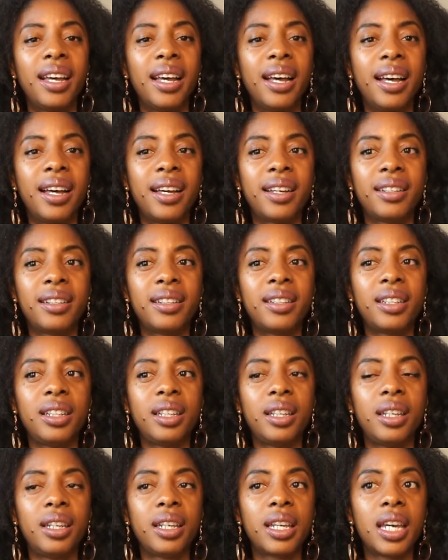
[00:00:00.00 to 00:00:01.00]
And
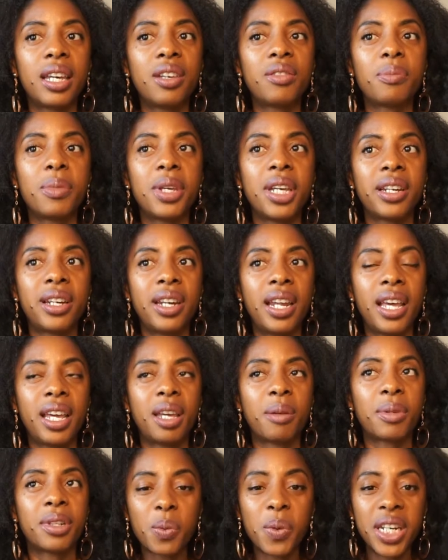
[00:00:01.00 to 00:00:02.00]
he gave me a
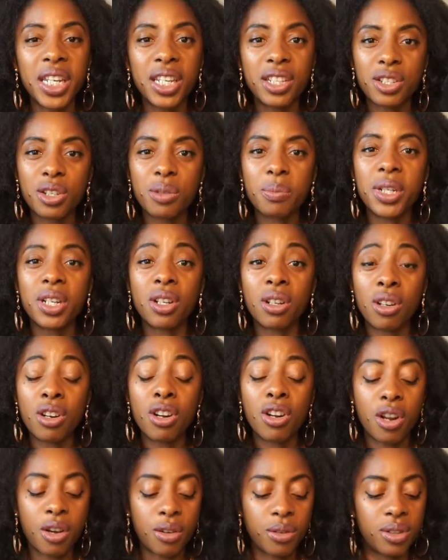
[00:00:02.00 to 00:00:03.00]
name. And when he told me,
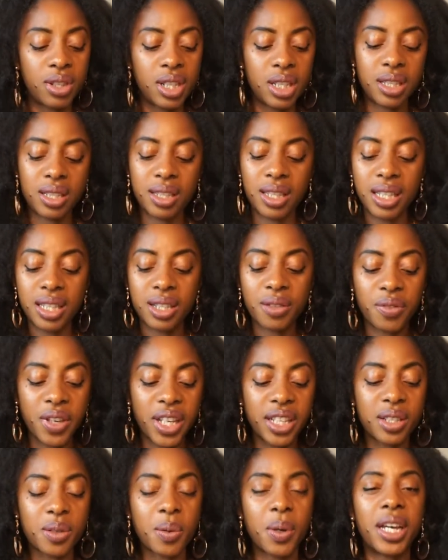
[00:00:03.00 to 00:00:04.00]
no, this
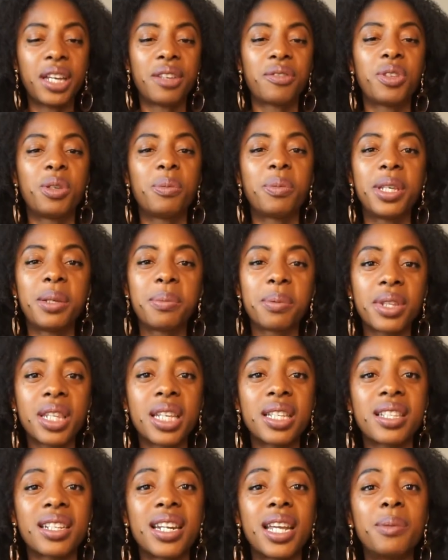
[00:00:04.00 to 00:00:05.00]
affects quite a few people,
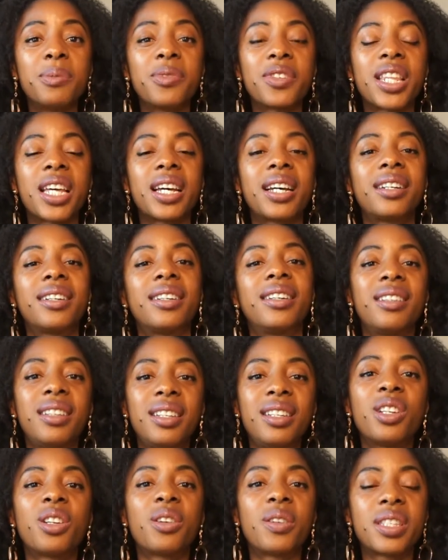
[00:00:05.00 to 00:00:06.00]
there's a name for that,
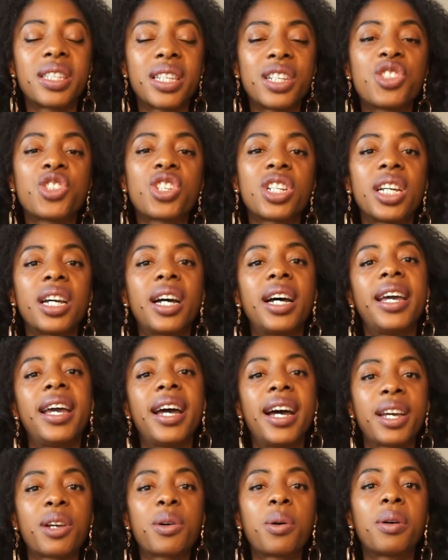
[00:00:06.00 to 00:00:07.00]
you know, essentially
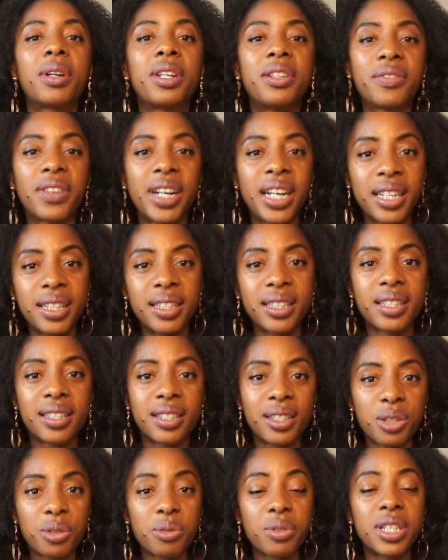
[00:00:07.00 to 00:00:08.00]
I qualified
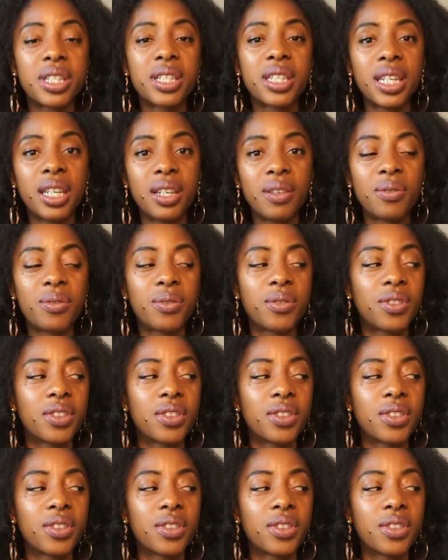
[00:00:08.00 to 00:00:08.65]
to receive